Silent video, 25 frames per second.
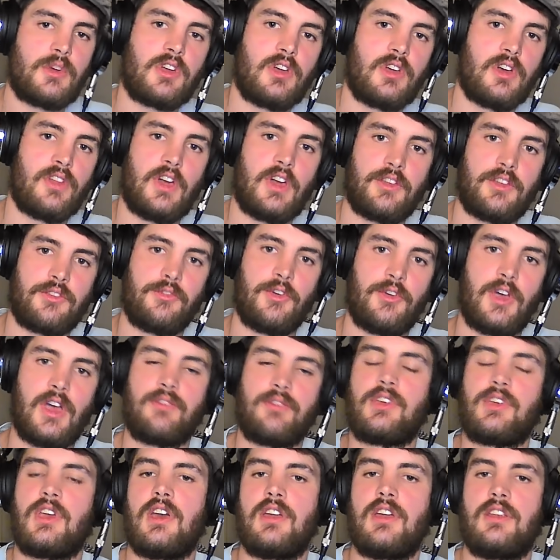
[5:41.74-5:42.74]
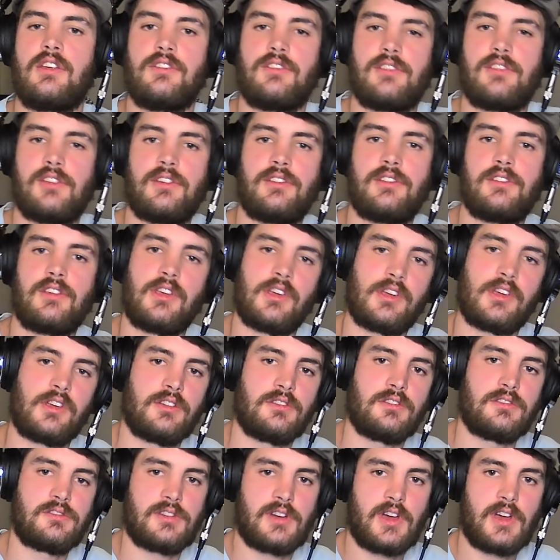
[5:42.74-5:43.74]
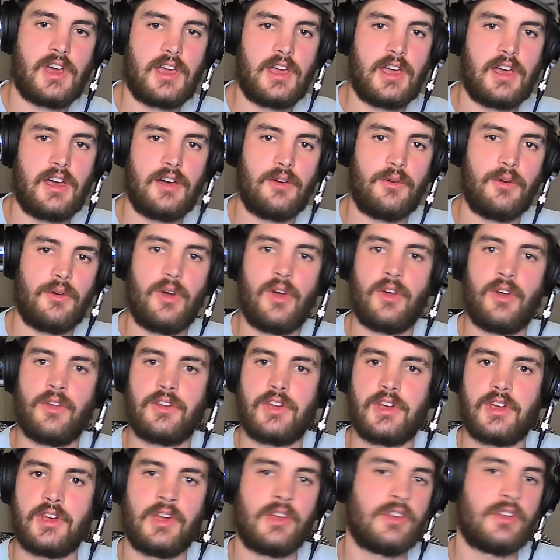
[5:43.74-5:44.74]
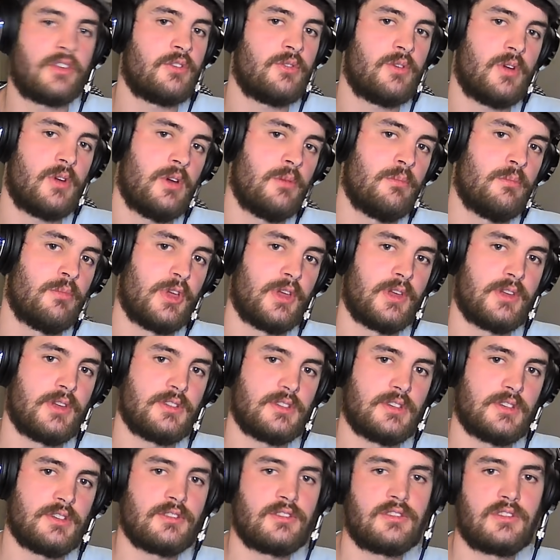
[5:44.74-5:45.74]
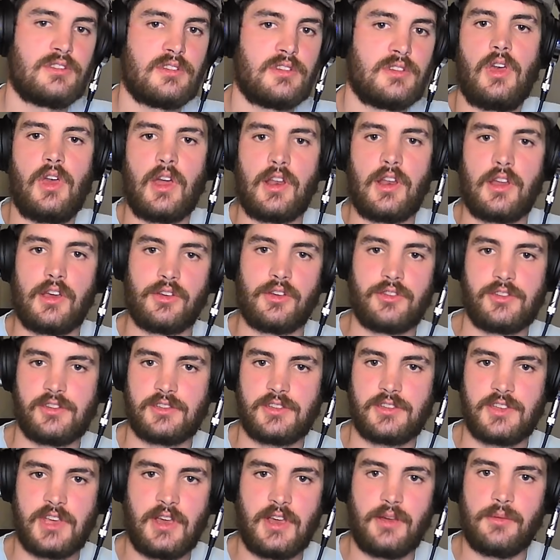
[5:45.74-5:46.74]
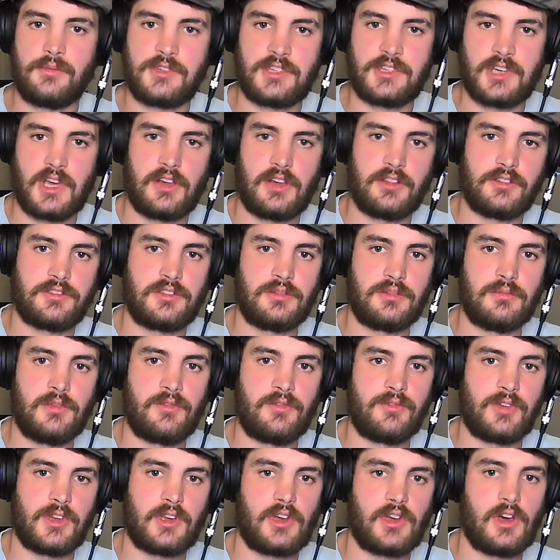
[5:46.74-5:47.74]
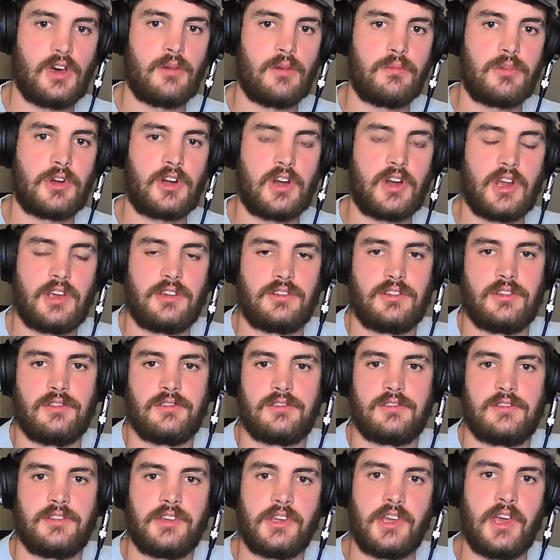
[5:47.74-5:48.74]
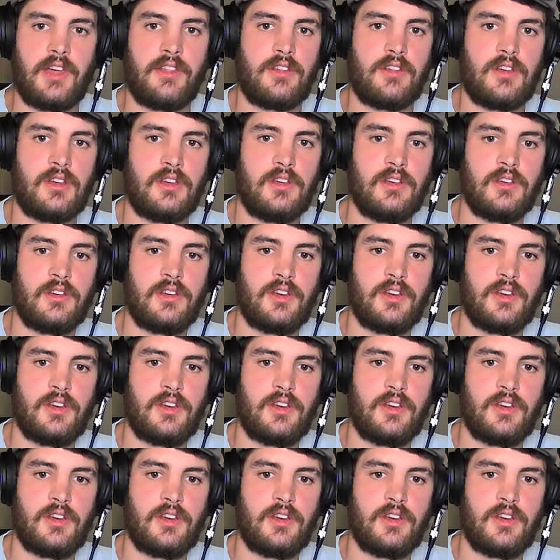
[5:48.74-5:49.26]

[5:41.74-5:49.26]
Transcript: go, that's 5 cadences that you can try out on your own pieces, and it'll just help gel some of your chord progressions together.